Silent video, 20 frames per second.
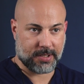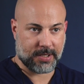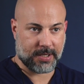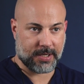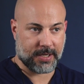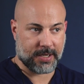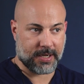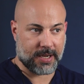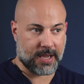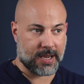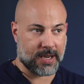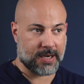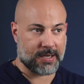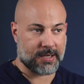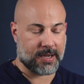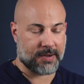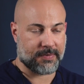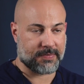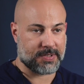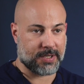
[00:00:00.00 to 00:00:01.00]
uh,
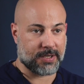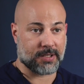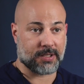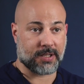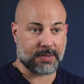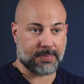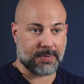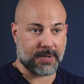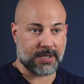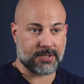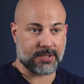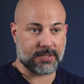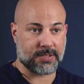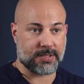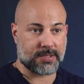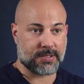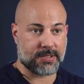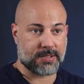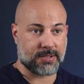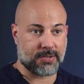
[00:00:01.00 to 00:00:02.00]
and I've seen a lot of
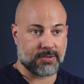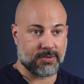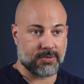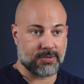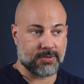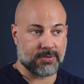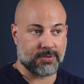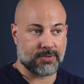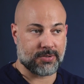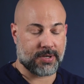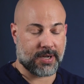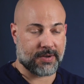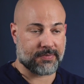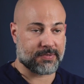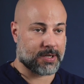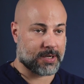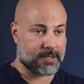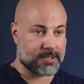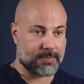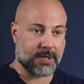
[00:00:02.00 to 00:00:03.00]
patients who have
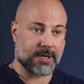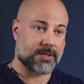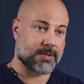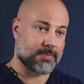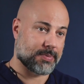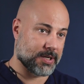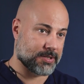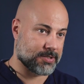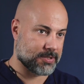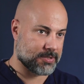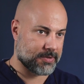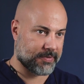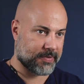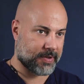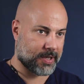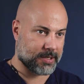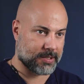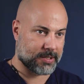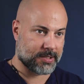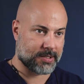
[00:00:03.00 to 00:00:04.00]
talked to my other patients who
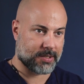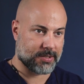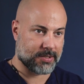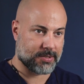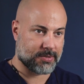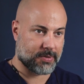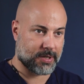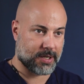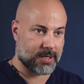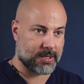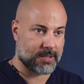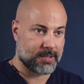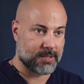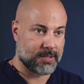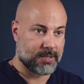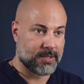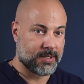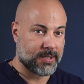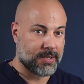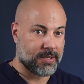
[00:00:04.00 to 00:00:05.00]
have had it done this way.
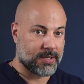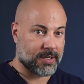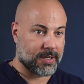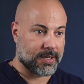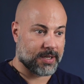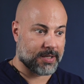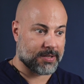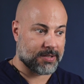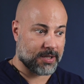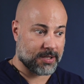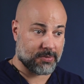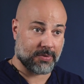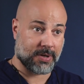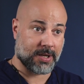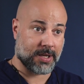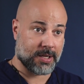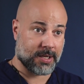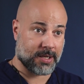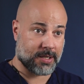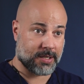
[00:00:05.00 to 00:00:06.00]
Uh, the other
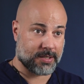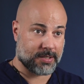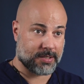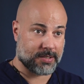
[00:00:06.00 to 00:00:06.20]
way